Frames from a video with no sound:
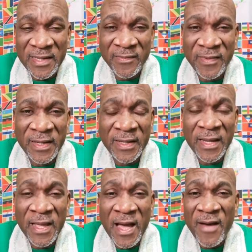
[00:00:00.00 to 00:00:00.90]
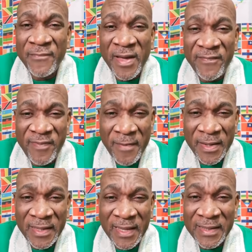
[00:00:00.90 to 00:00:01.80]
to live, and have my
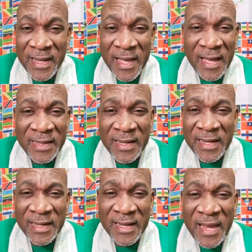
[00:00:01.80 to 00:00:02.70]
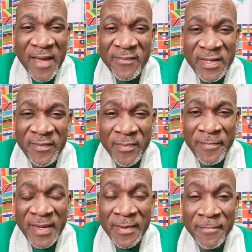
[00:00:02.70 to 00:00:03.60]
family. And, and, and, and I haven't
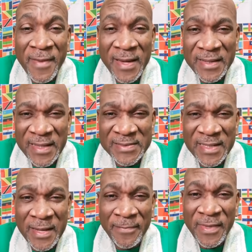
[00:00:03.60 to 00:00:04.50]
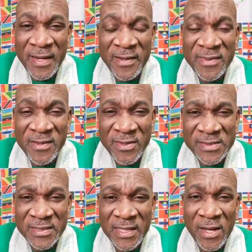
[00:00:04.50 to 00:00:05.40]
even met the man yet, and I'm nearly
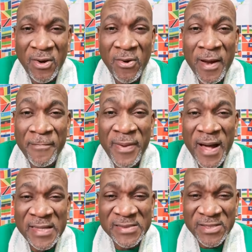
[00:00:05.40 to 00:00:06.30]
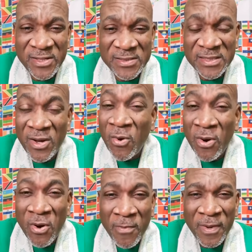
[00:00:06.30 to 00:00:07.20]
30 or I'm past 30.
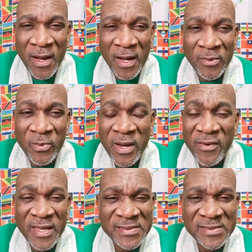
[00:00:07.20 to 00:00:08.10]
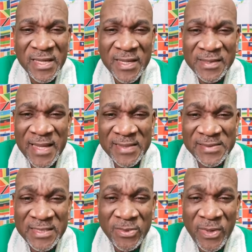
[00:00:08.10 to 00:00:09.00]
How come, God? Where is
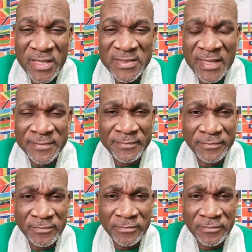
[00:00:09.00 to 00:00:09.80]
that situation?